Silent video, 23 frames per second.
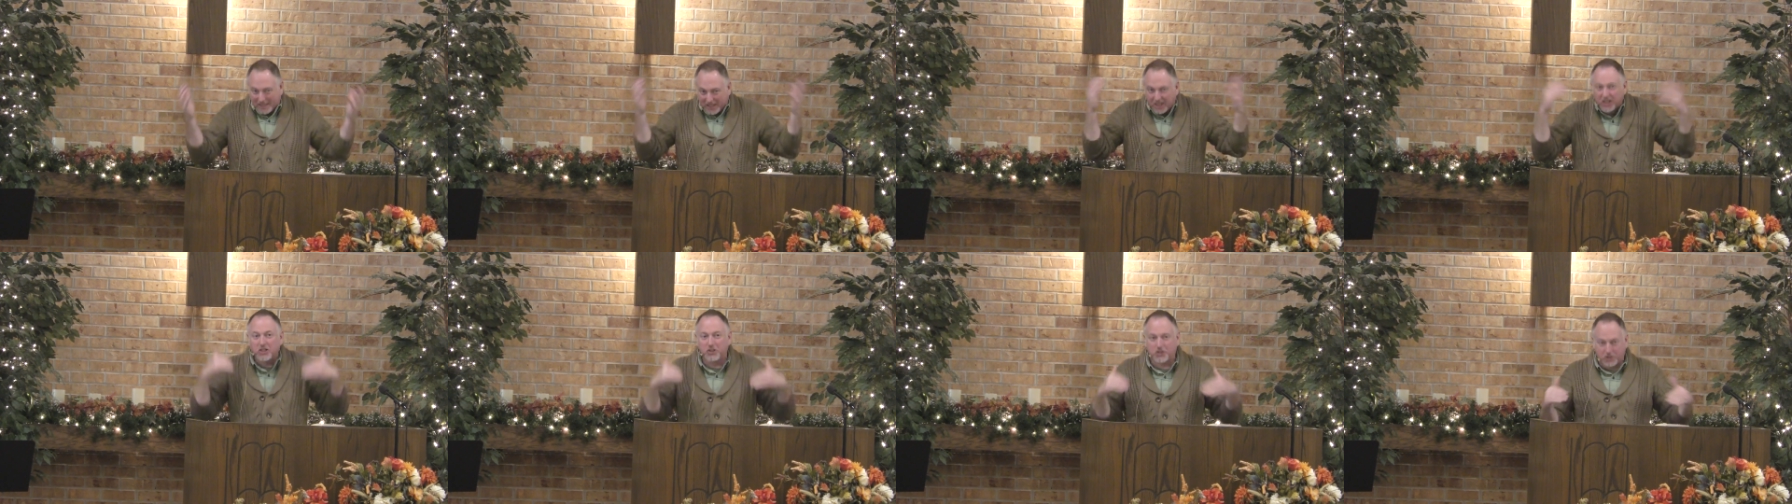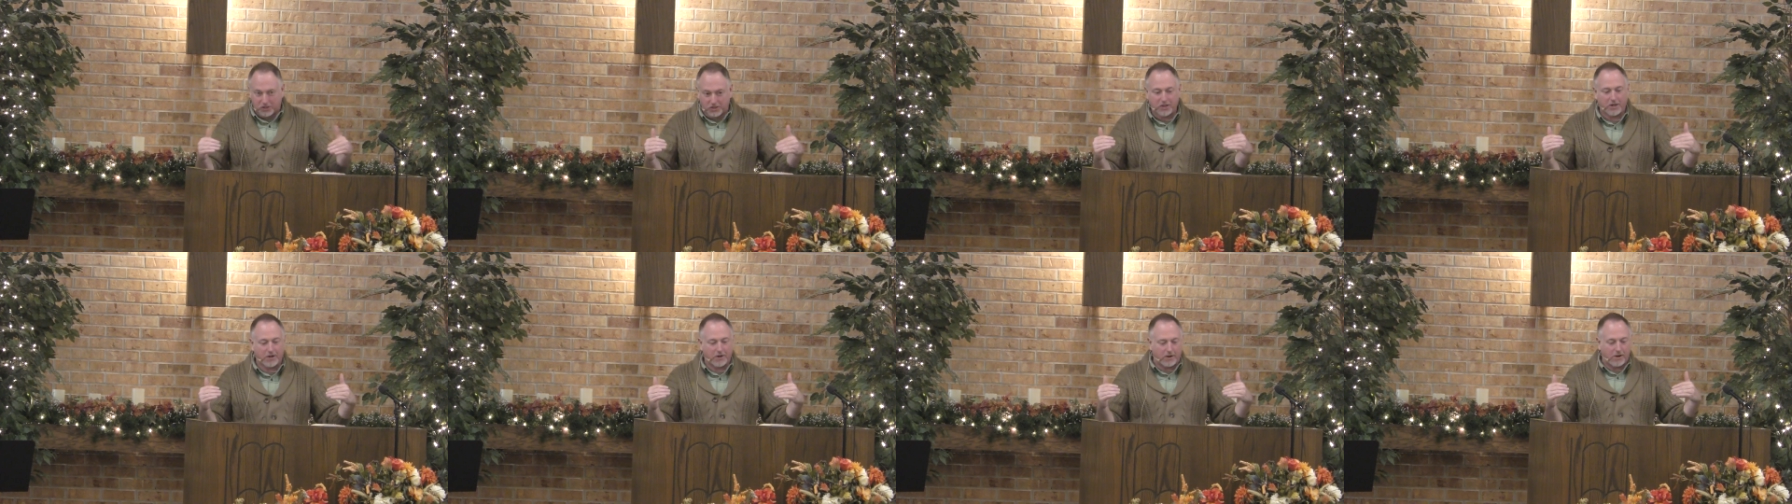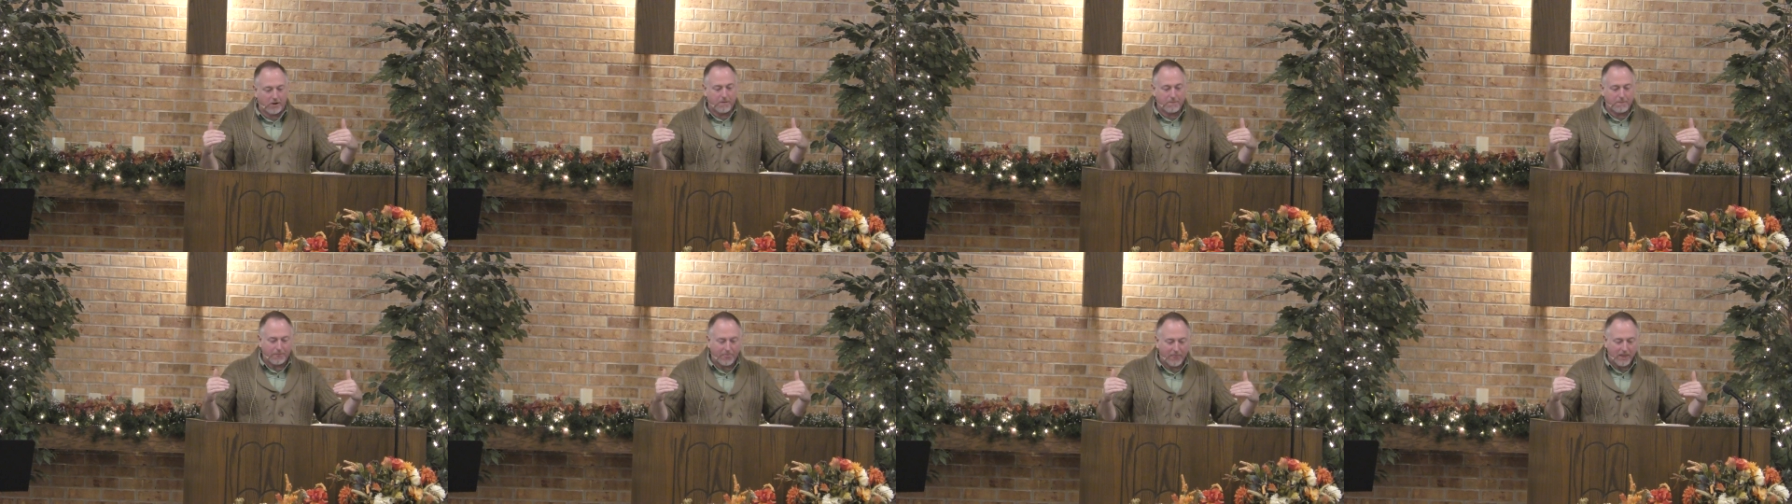
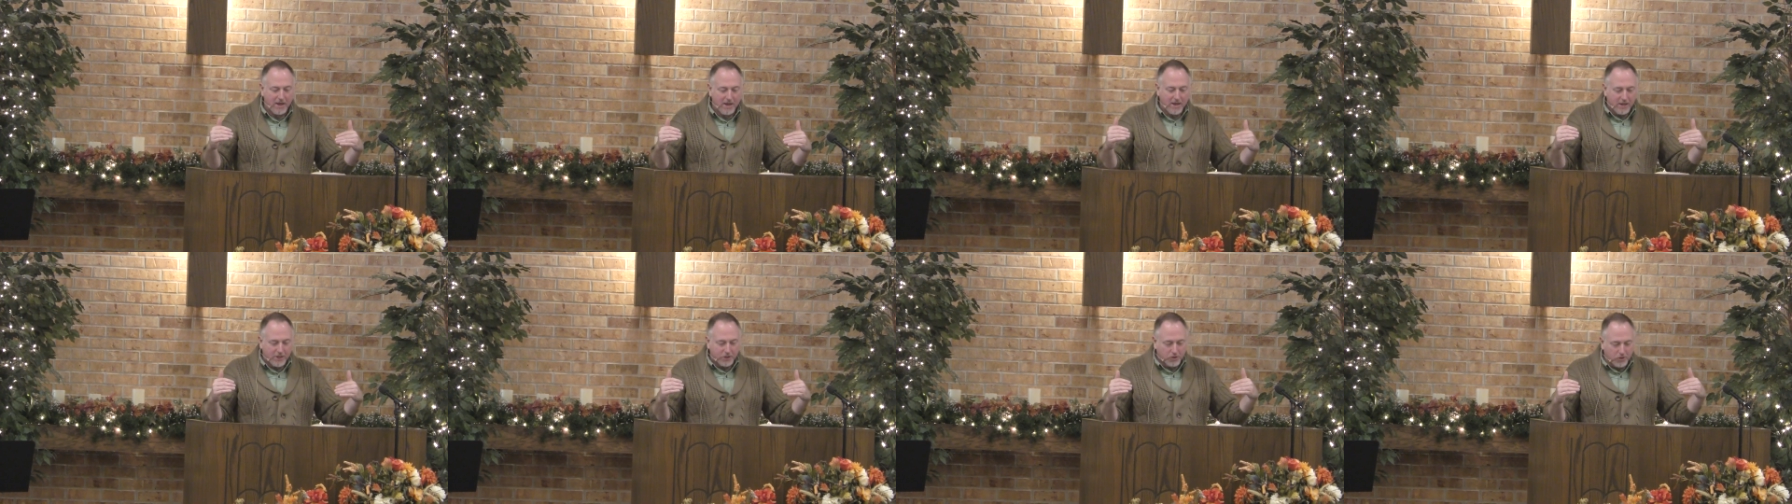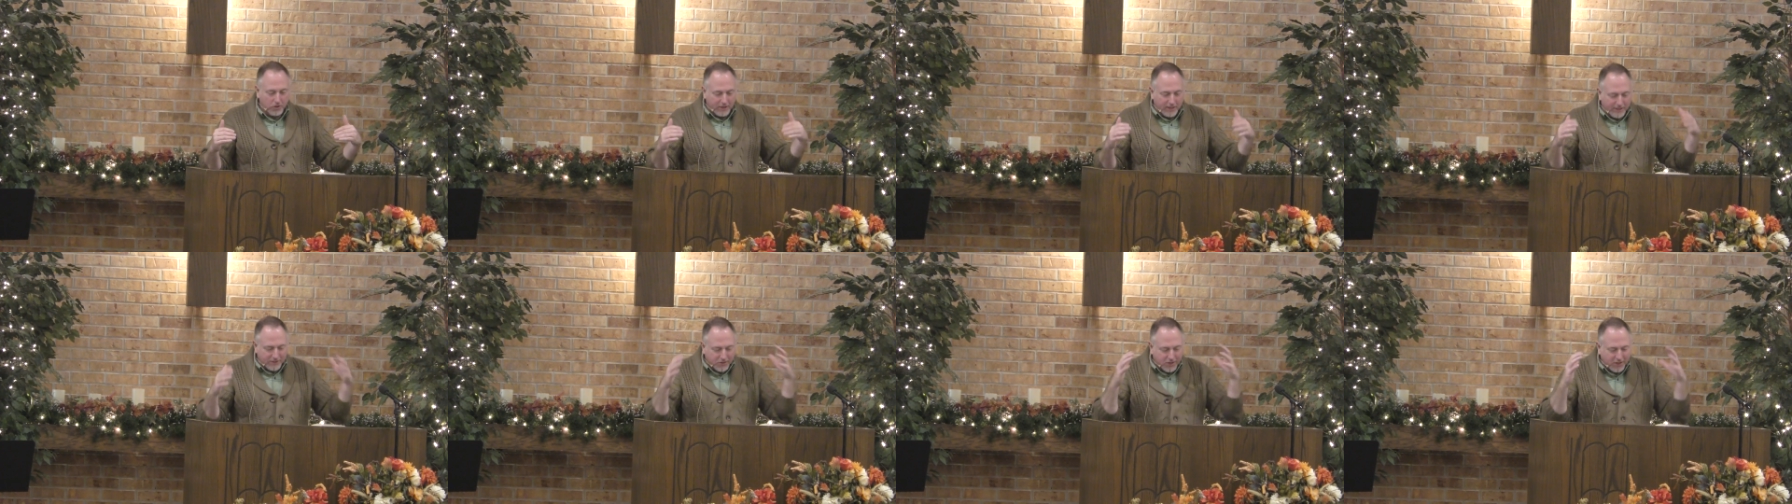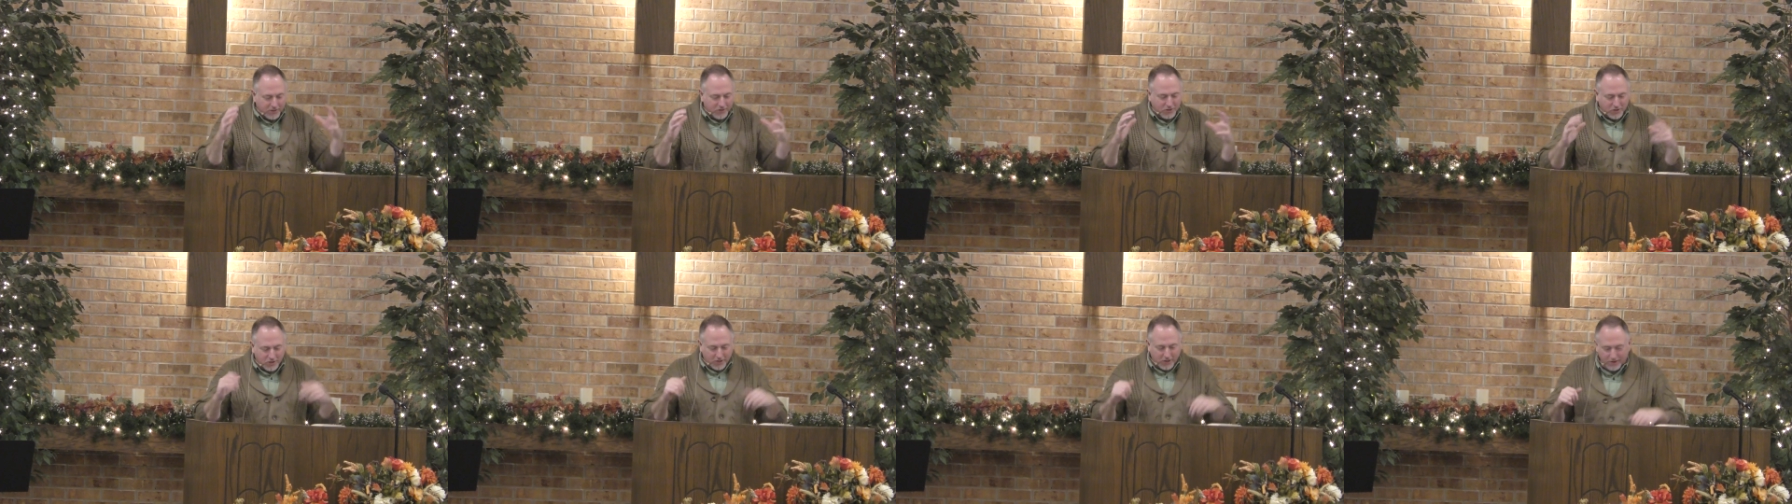consider. So let's
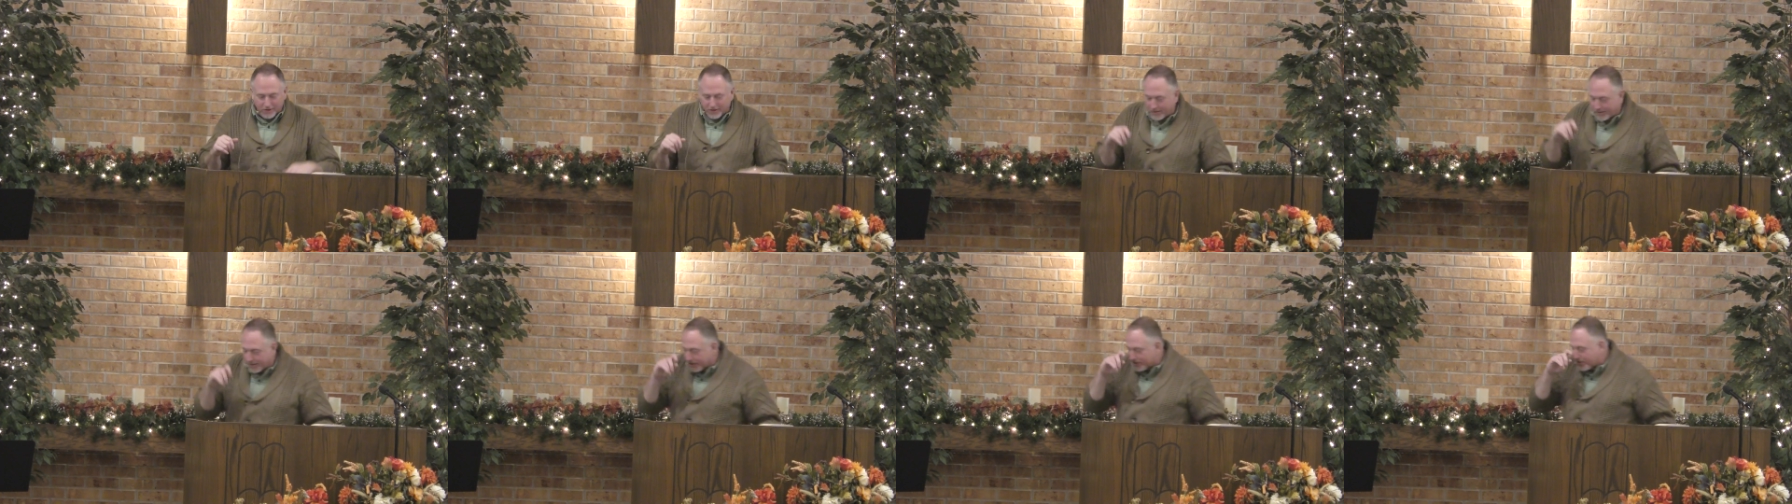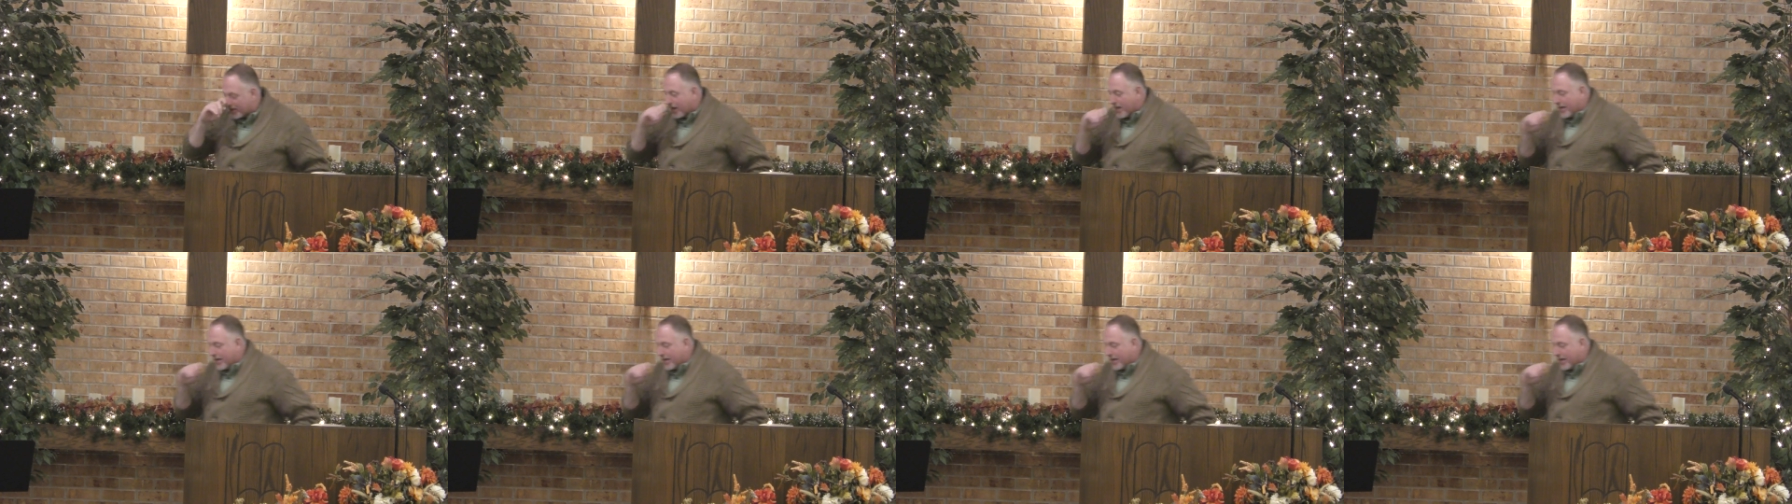consider this.